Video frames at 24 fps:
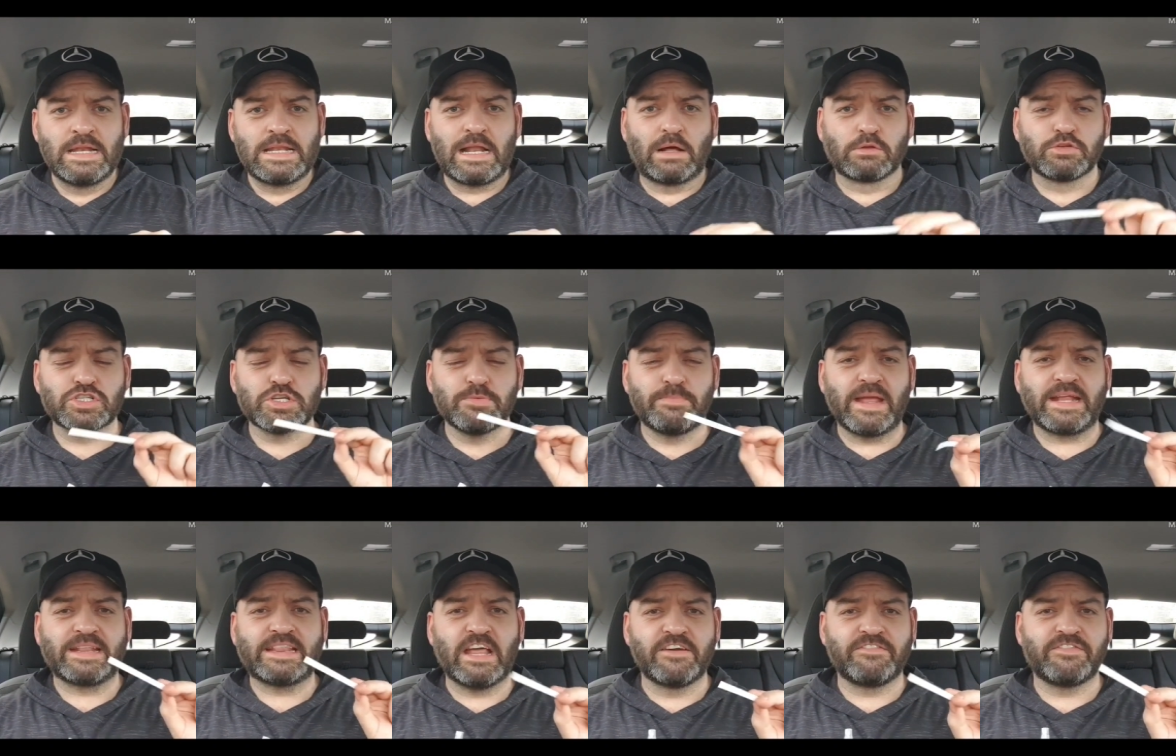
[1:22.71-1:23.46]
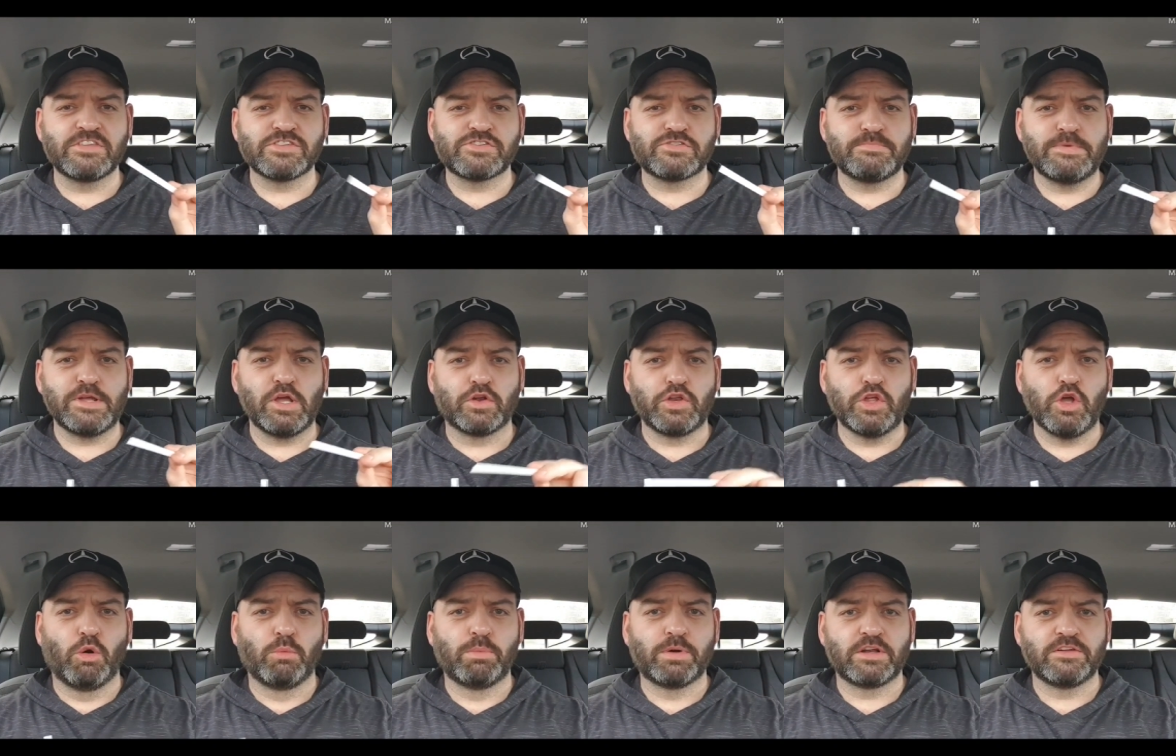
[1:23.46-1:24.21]
Now, there's a big difference for me on
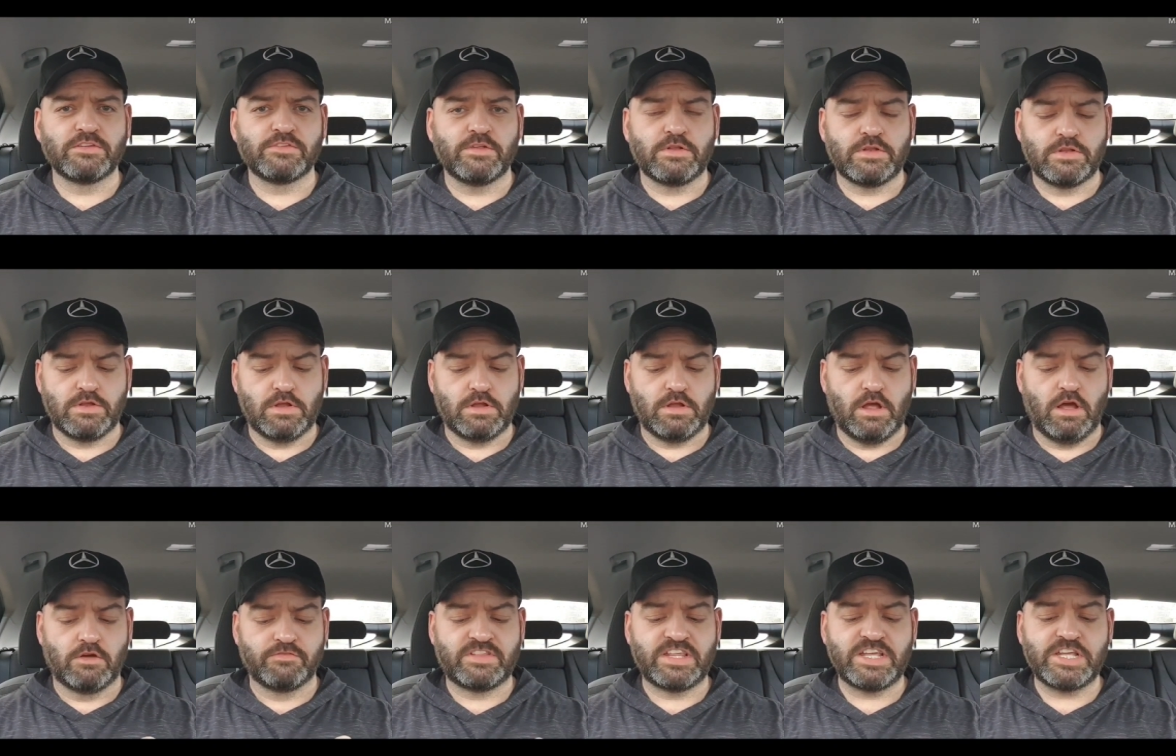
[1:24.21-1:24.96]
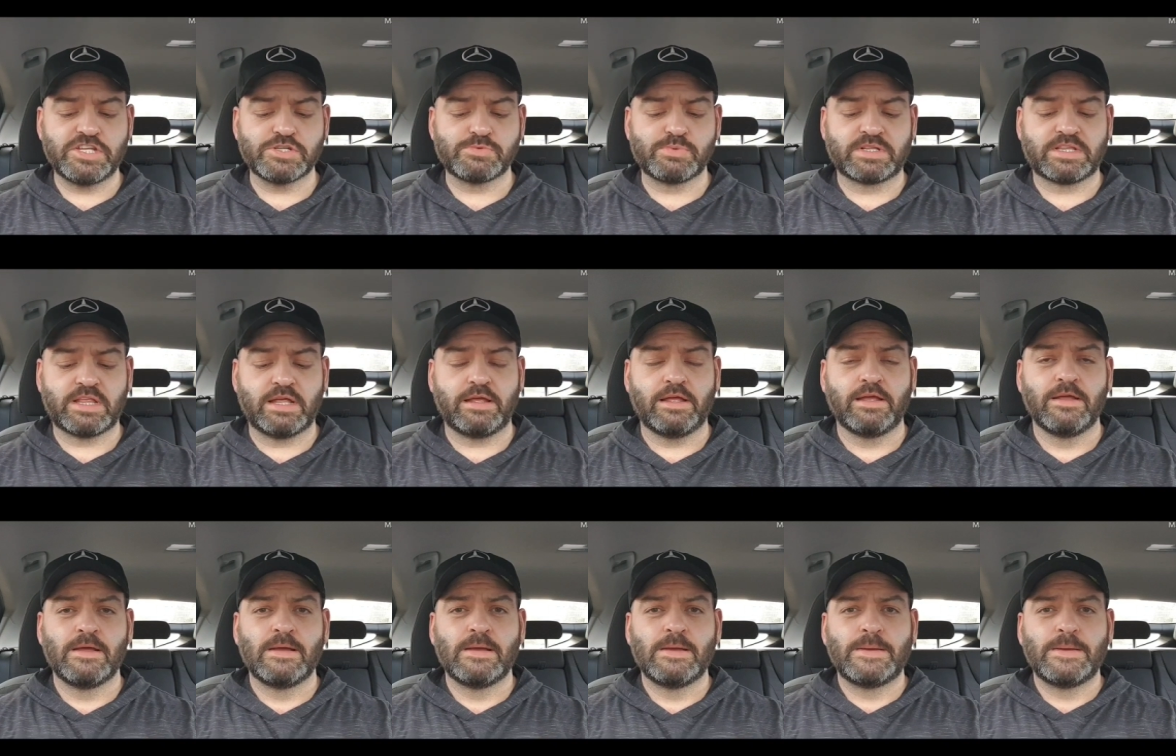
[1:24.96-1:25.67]
the opening of these with the